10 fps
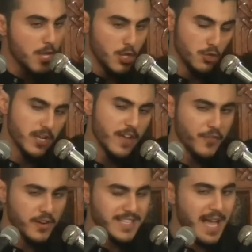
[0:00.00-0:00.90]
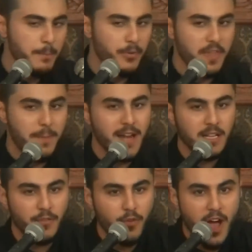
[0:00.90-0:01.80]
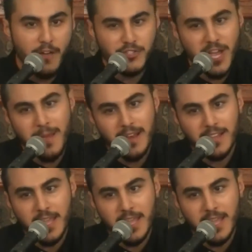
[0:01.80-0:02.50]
You look at, for example, the battle of Jamal.